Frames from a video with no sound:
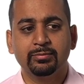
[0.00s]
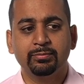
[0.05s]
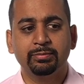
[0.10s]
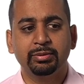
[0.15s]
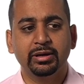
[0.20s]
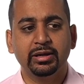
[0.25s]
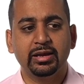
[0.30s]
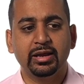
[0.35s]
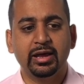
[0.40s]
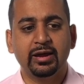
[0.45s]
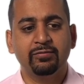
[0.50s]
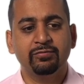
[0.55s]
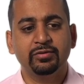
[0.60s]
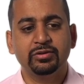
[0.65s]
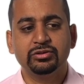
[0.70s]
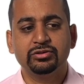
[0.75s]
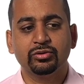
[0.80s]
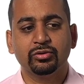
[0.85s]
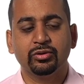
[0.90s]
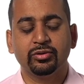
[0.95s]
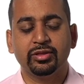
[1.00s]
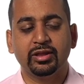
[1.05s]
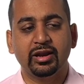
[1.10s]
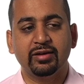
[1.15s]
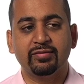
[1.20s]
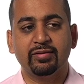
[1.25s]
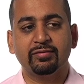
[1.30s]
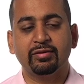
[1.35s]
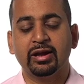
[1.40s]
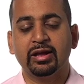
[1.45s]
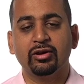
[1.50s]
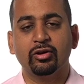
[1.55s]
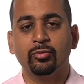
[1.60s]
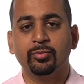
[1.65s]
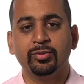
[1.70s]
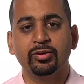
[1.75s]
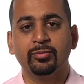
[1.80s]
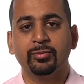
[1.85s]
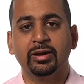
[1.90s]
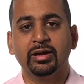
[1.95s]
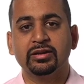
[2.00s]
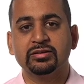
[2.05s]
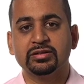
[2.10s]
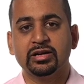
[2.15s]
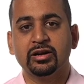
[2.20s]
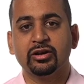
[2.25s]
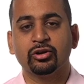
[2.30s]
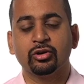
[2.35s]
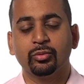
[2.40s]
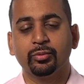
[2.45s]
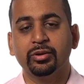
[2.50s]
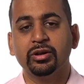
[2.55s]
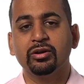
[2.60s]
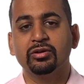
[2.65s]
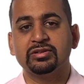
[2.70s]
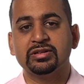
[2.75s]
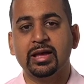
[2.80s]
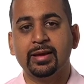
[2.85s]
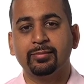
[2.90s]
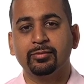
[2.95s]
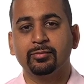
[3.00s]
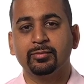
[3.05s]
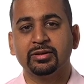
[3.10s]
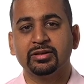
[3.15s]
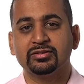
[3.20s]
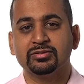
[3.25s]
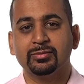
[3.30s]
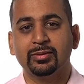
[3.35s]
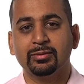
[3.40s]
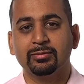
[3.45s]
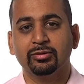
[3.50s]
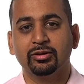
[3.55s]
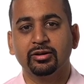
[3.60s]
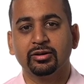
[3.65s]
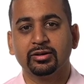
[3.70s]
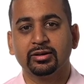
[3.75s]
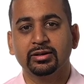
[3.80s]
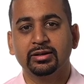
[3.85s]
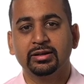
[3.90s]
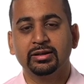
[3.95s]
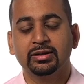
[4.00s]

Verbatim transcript: but every door that I've ever had open in my entire career has happened because of my blog.